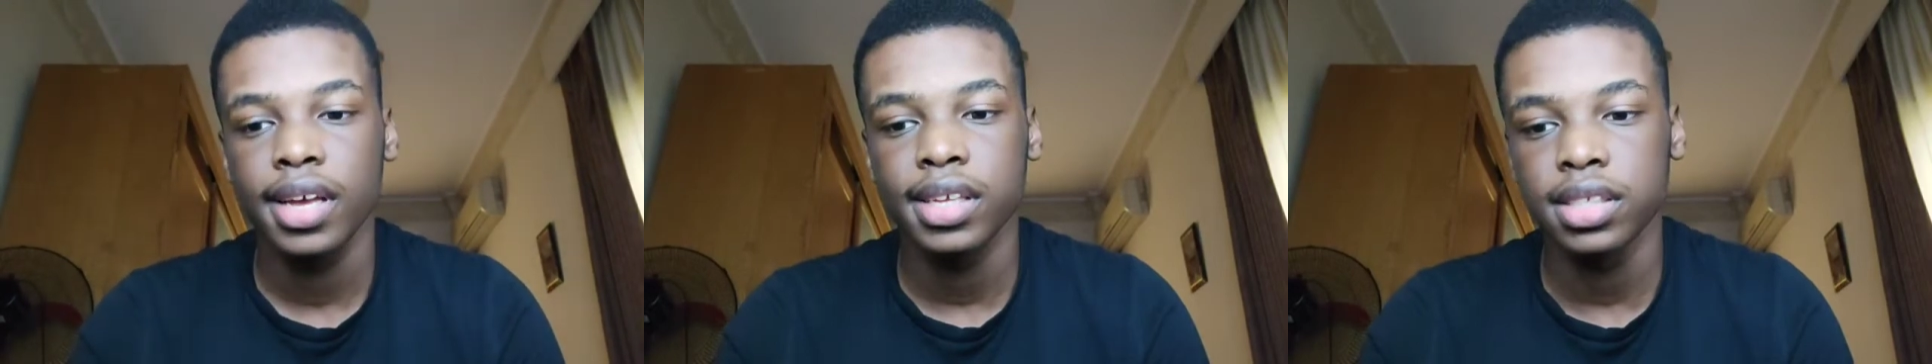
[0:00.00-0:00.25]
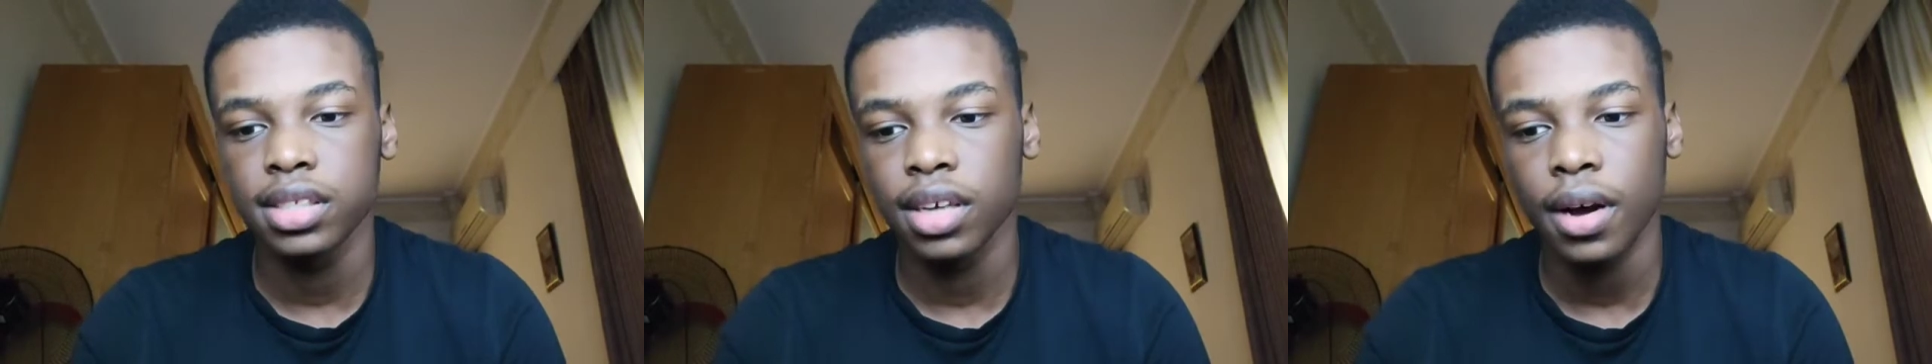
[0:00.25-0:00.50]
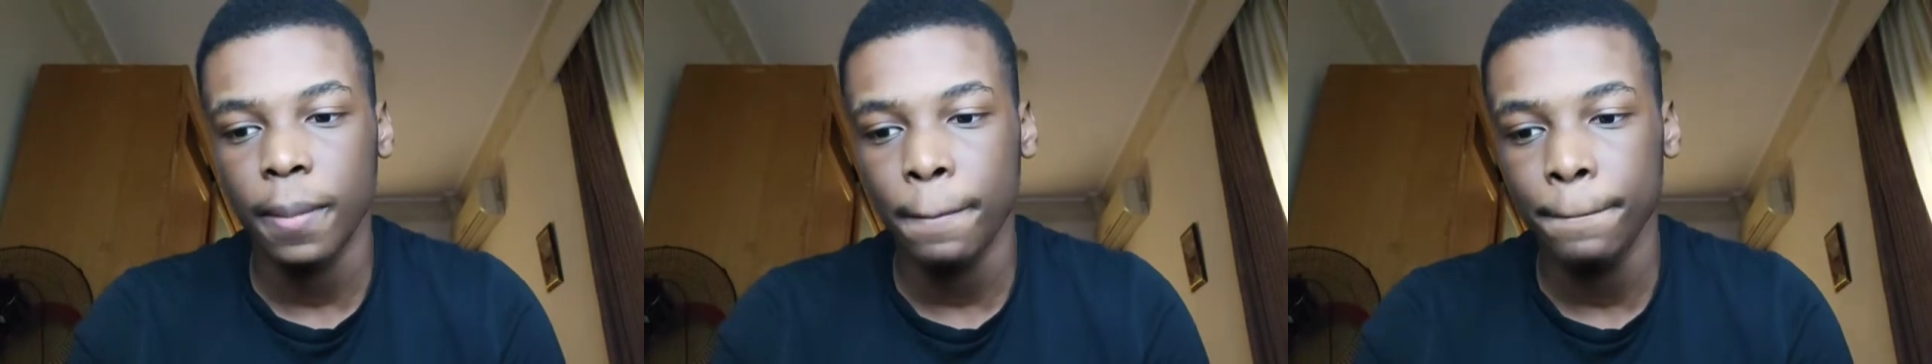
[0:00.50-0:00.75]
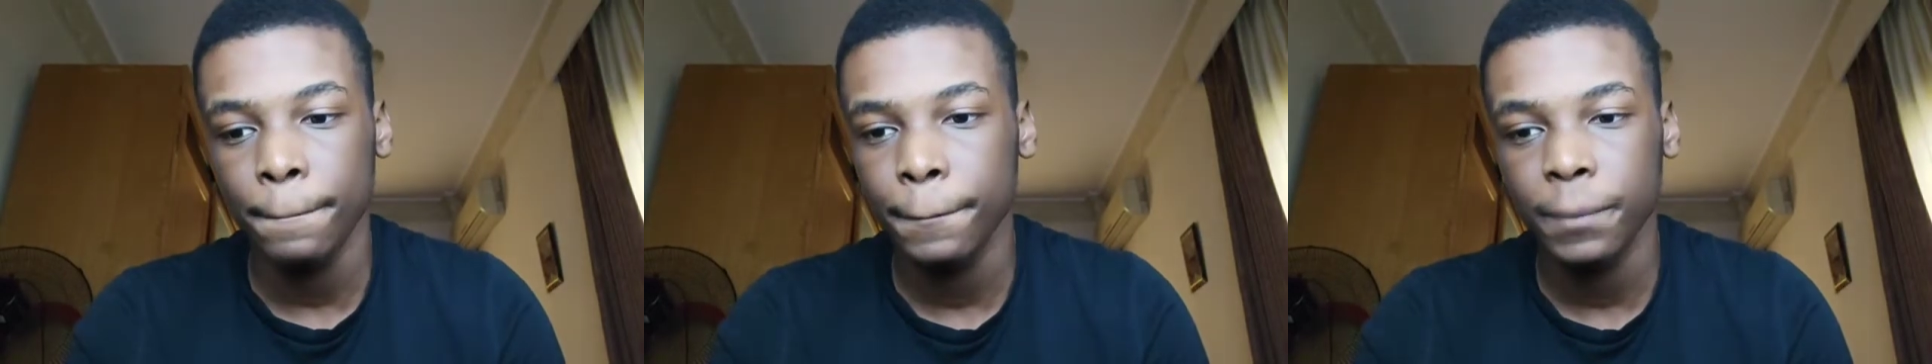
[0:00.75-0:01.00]

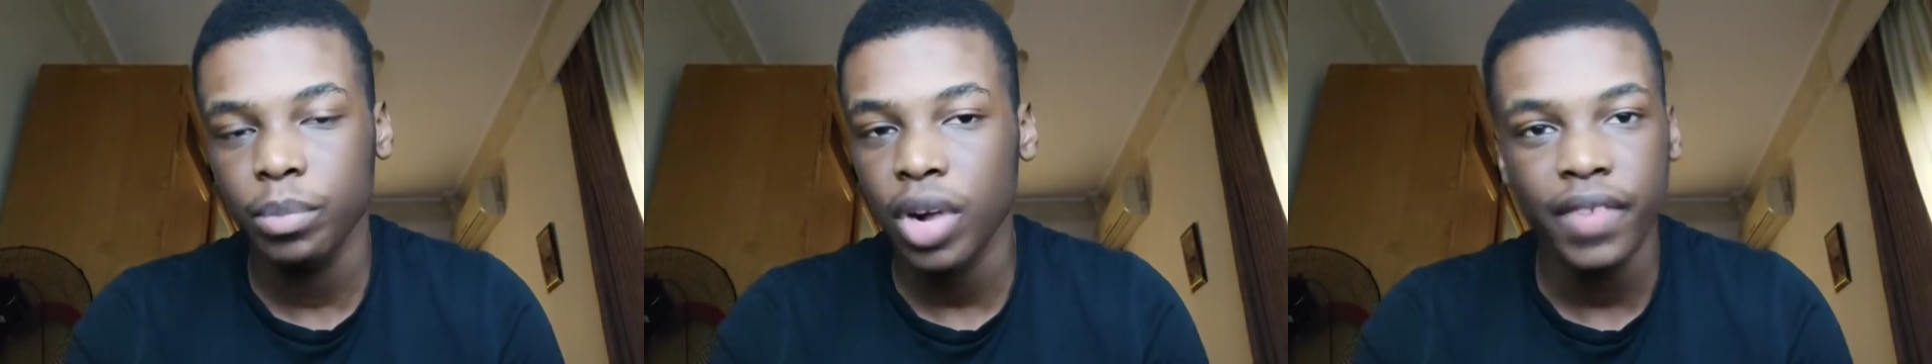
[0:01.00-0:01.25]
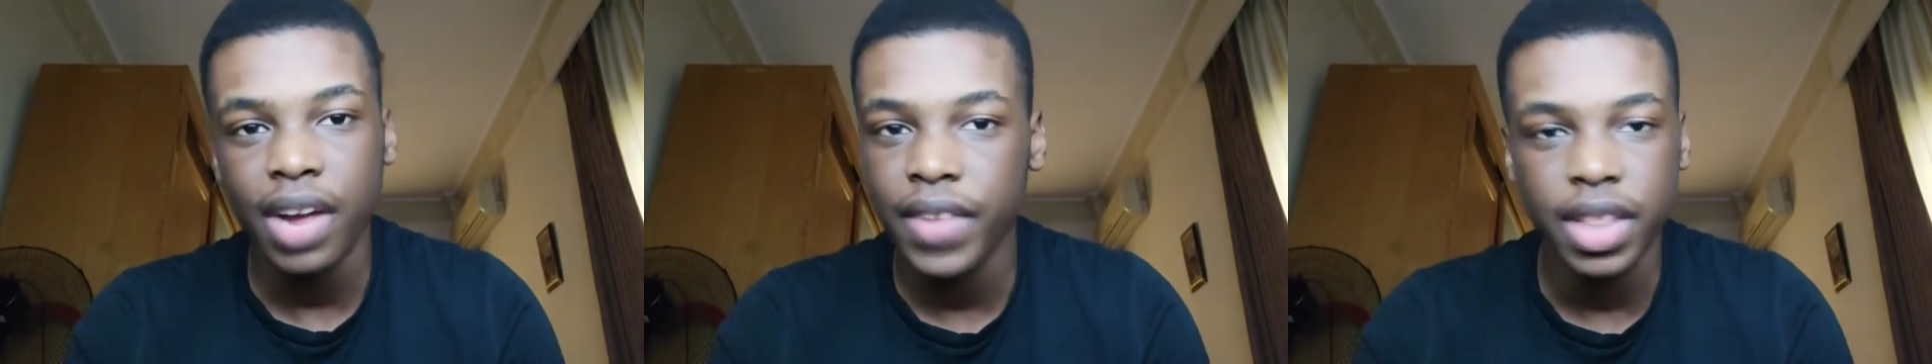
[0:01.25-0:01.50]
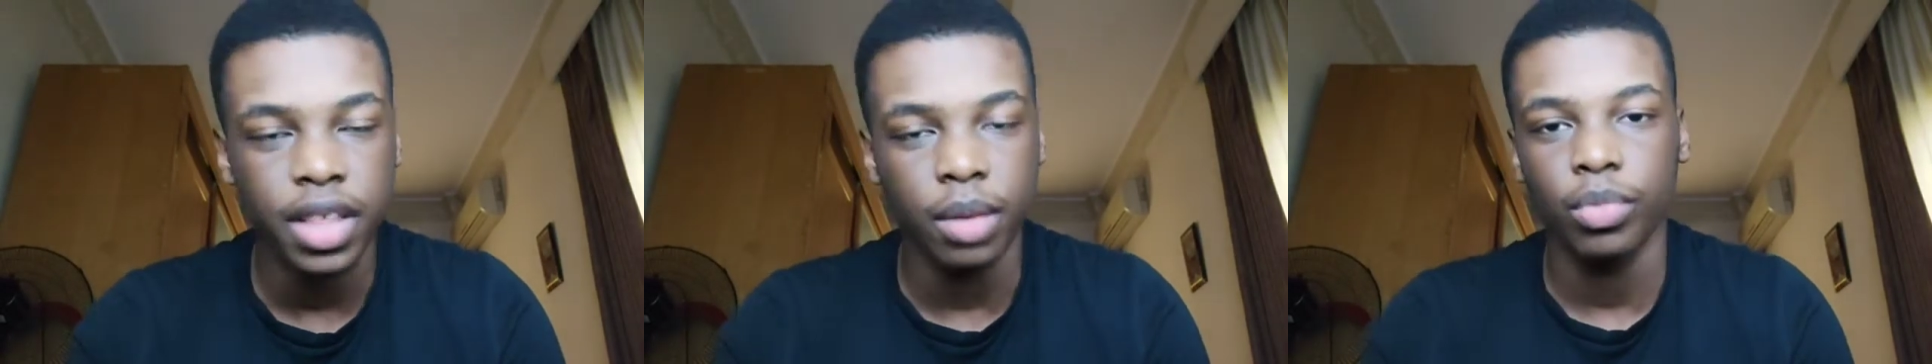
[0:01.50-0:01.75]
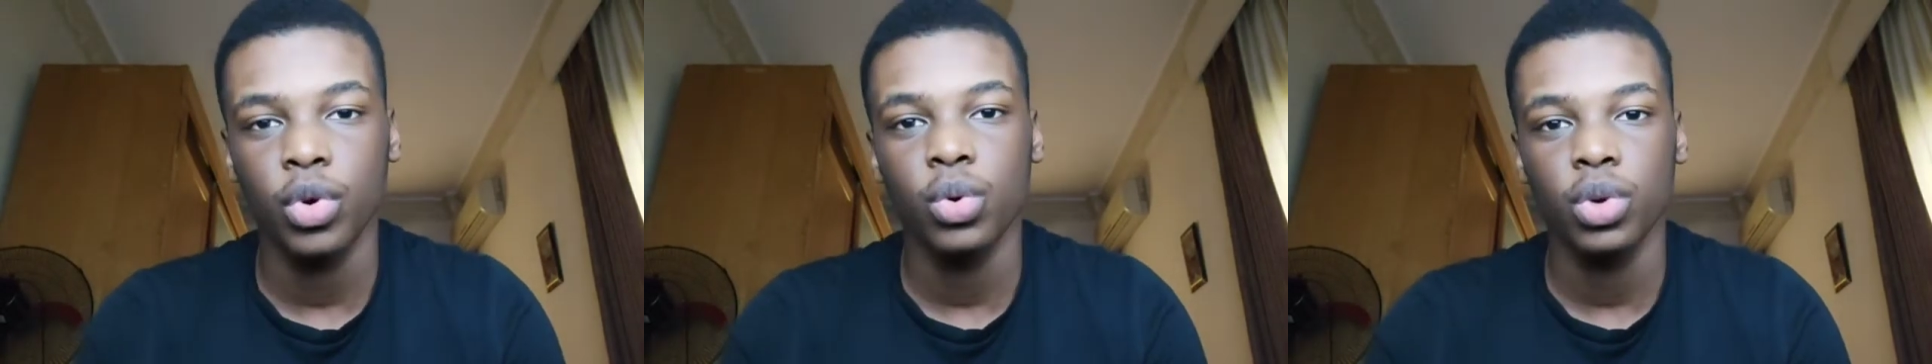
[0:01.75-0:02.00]
bruv,
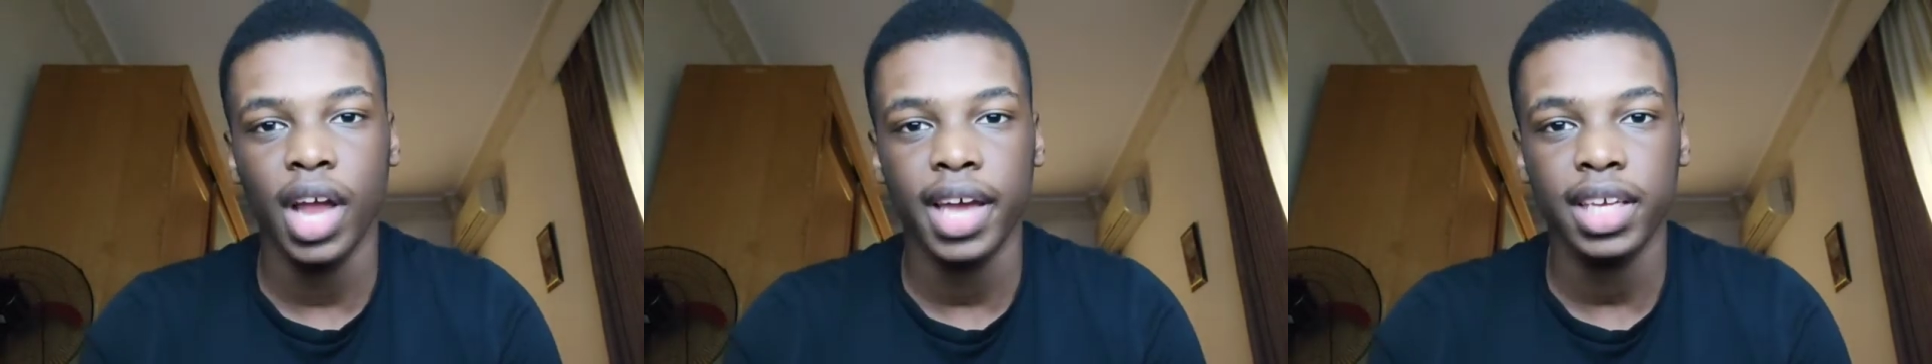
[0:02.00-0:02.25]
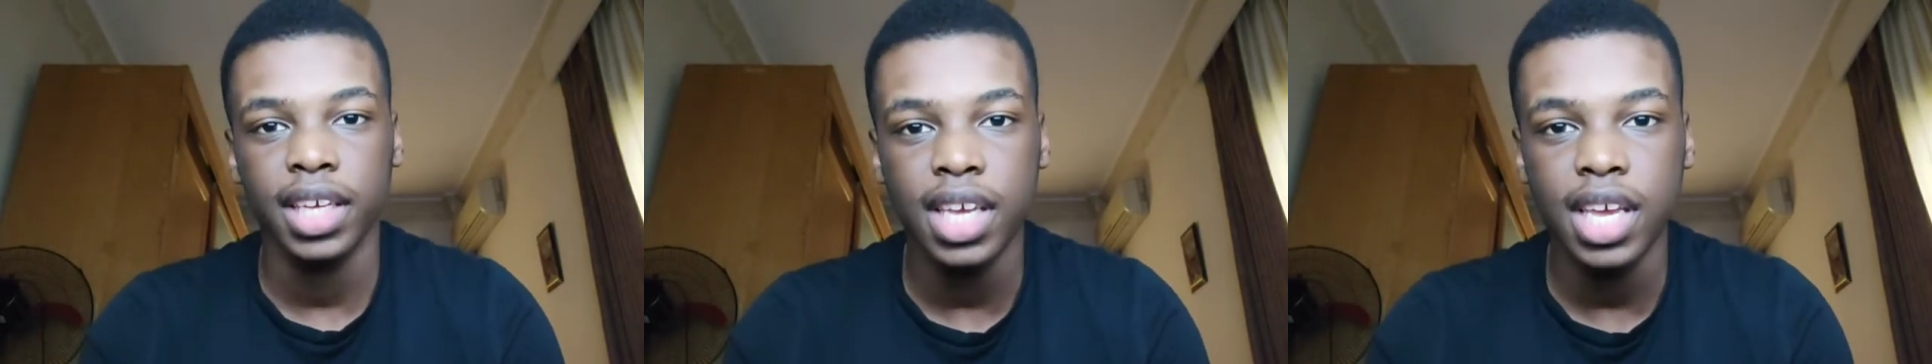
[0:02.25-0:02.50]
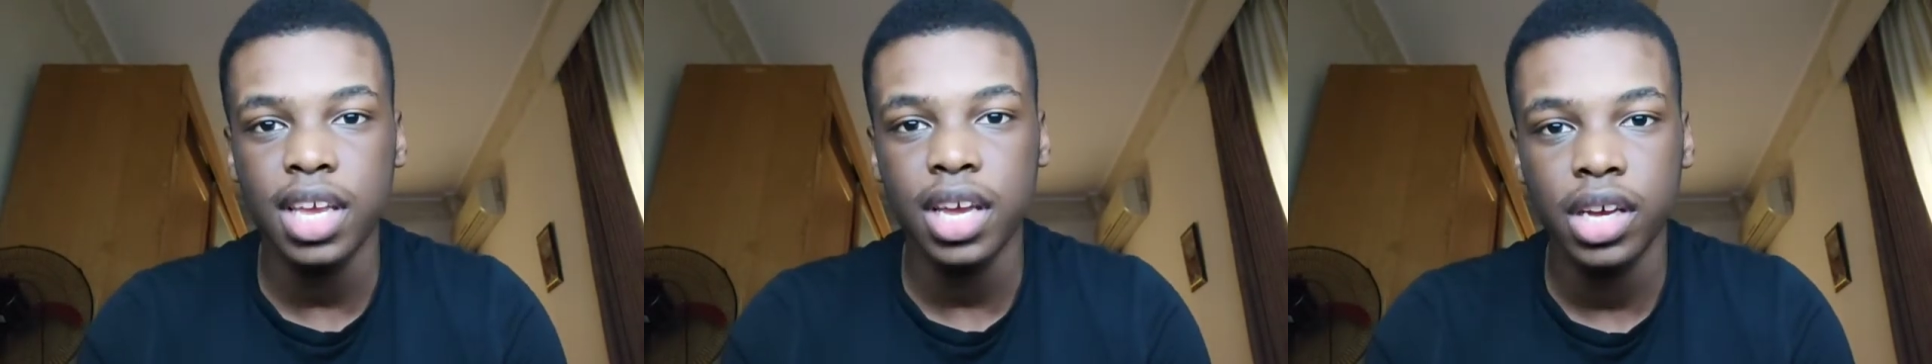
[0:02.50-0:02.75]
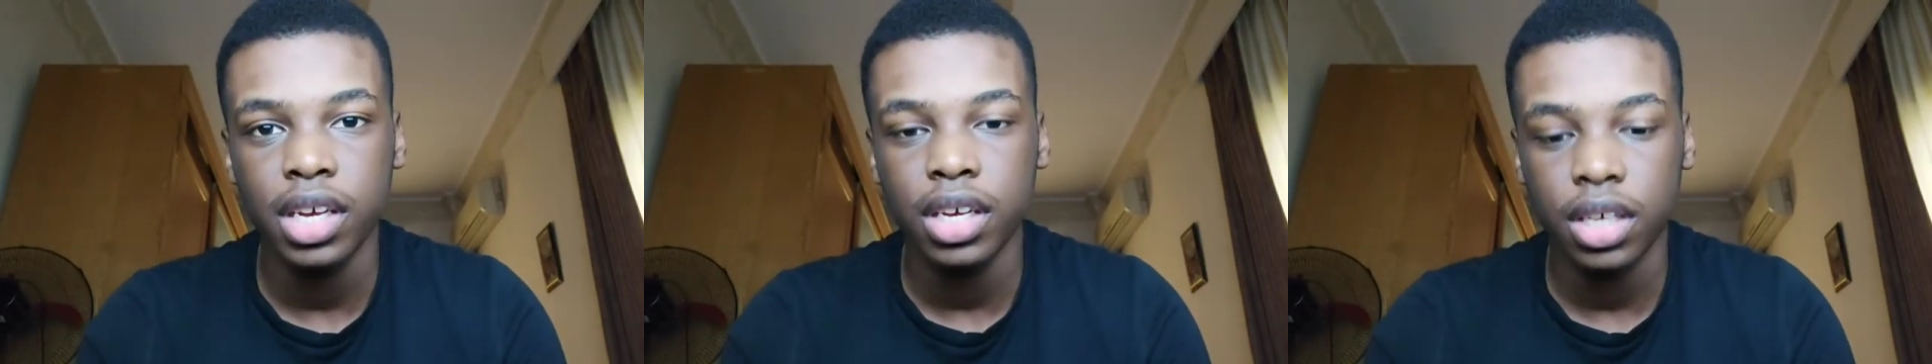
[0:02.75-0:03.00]
everything, bro. Like, he